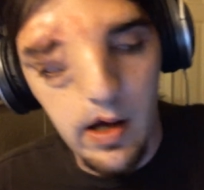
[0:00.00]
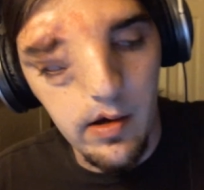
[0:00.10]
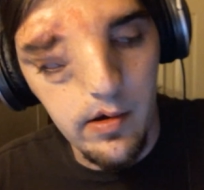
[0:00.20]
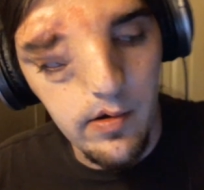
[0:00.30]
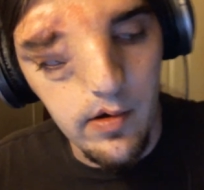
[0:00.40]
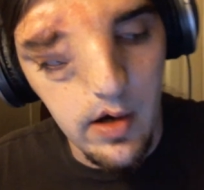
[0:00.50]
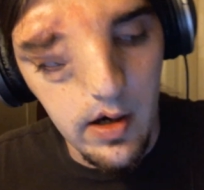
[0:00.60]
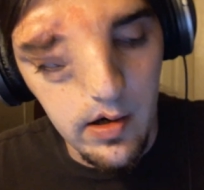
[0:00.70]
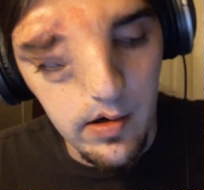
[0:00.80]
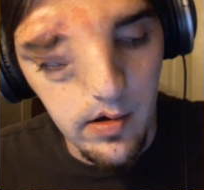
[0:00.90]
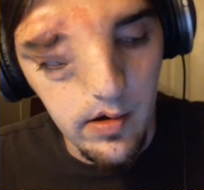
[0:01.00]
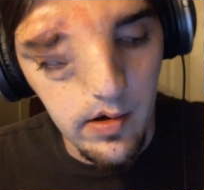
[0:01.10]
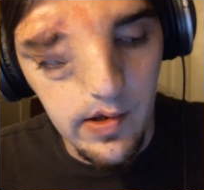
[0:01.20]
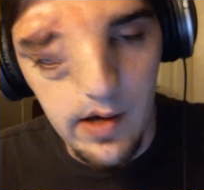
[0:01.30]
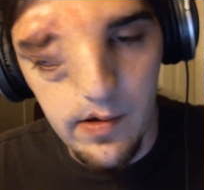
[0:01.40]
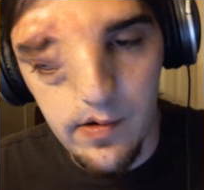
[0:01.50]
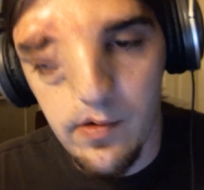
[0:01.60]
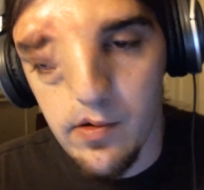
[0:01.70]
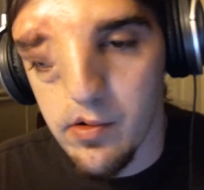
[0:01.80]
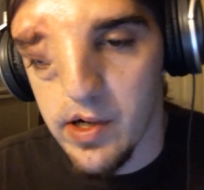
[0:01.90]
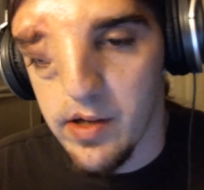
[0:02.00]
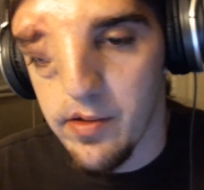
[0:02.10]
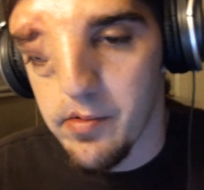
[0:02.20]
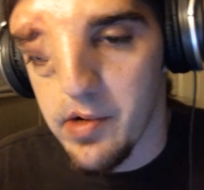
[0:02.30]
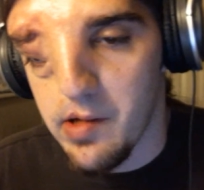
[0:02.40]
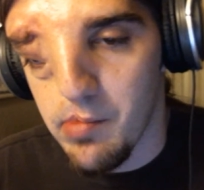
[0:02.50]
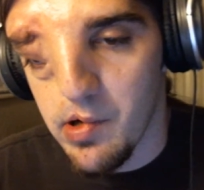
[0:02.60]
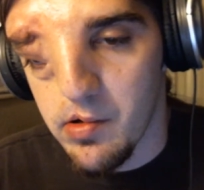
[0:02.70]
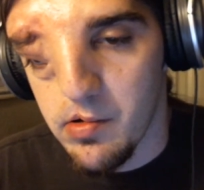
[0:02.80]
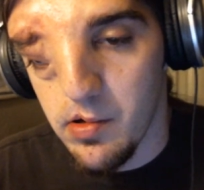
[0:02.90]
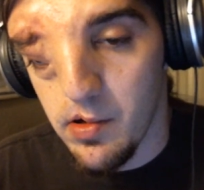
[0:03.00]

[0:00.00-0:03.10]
has uh, Assassin's Creed 3 been?